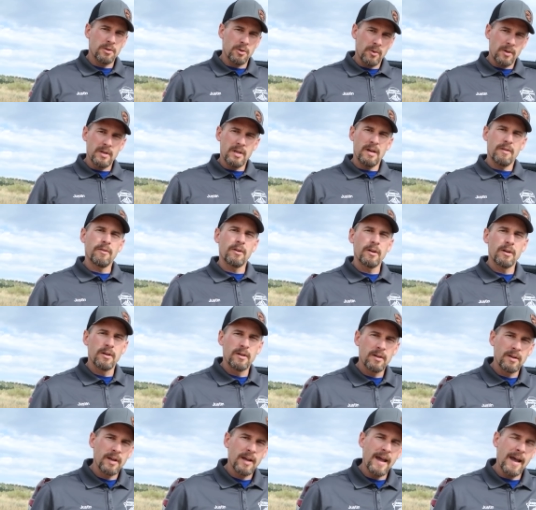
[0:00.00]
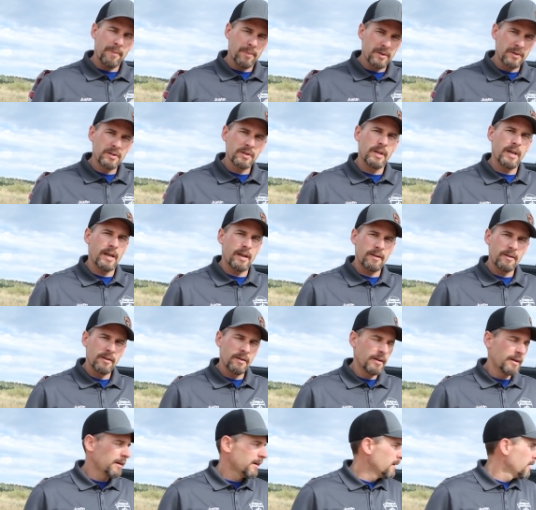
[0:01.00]
so it never happens again.
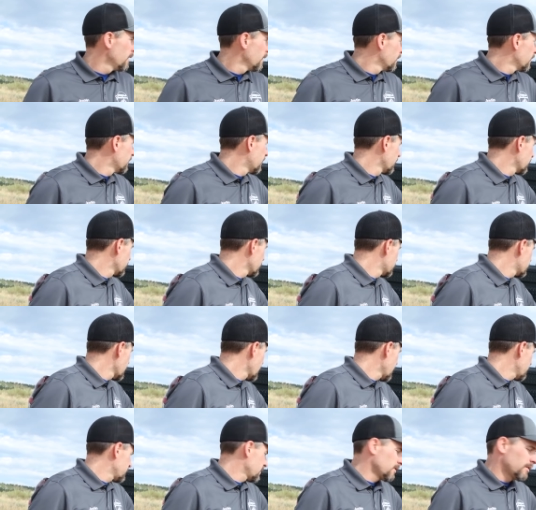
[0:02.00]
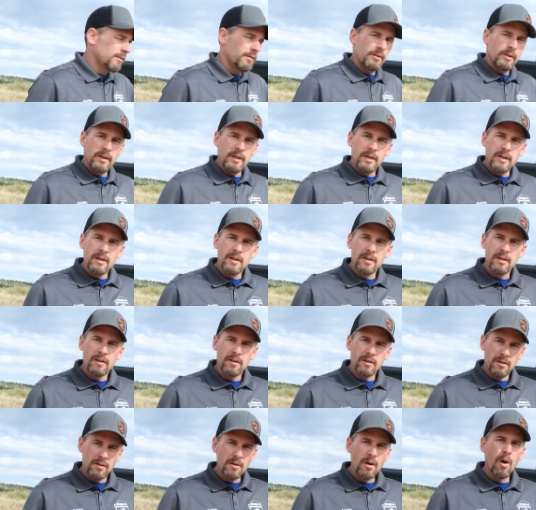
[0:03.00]
There's absolutely
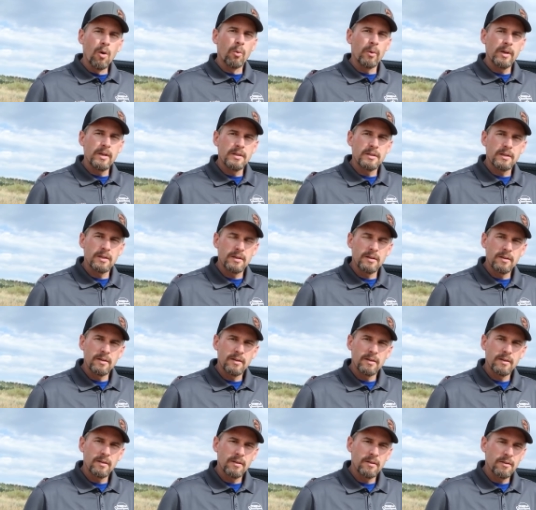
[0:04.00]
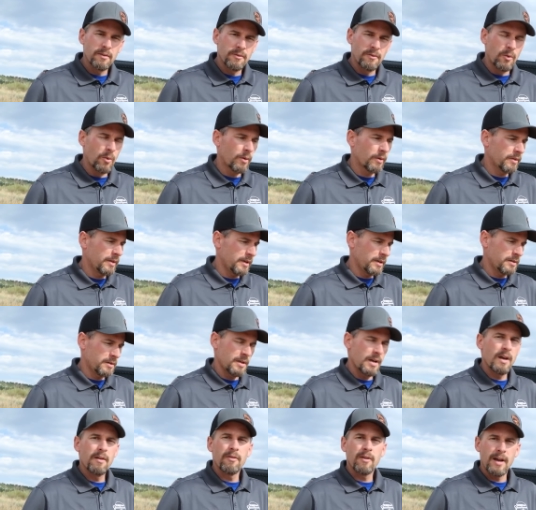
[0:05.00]
no reason for this
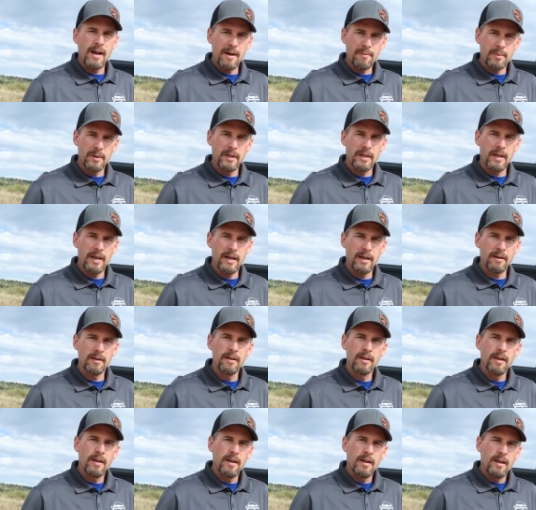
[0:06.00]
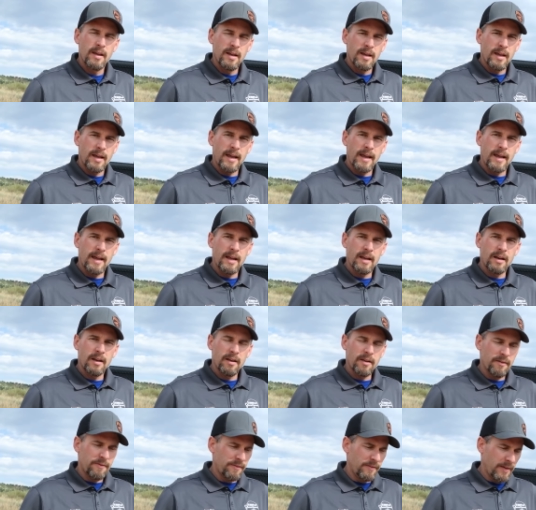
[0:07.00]
to ever happen again. And
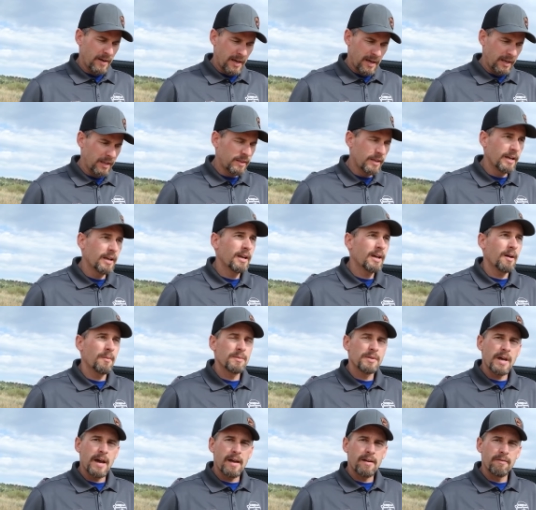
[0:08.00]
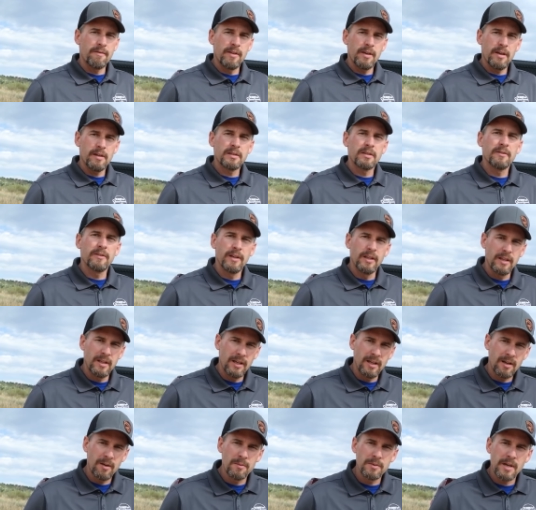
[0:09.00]
if anything comes out of this, if
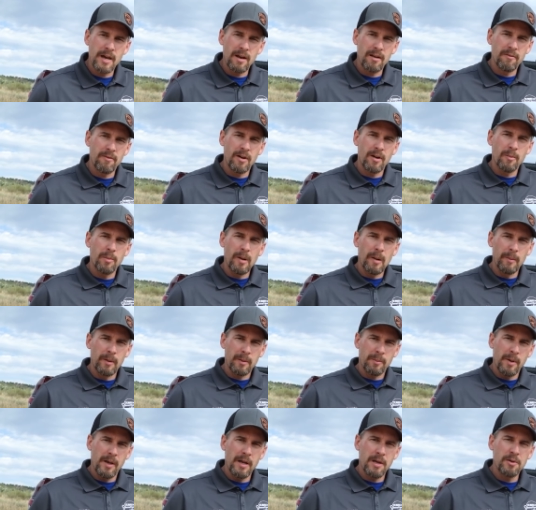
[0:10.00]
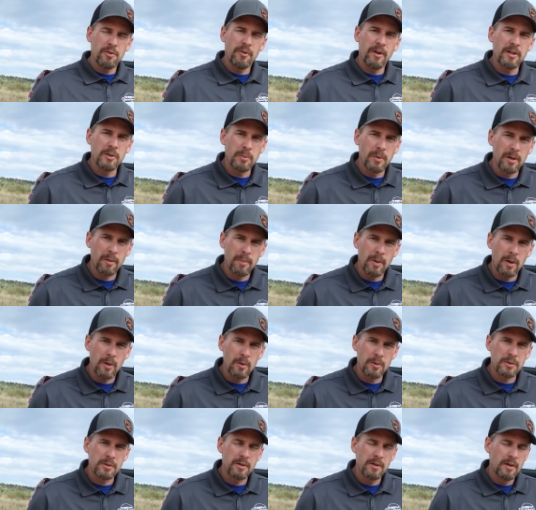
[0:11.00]
anything comes out of our public page Facebook
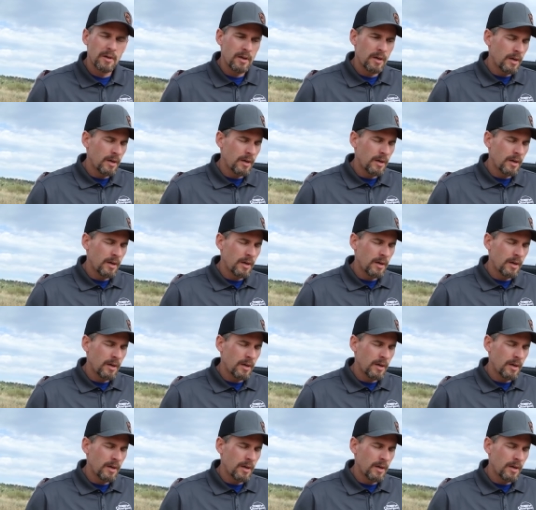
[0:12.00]
post,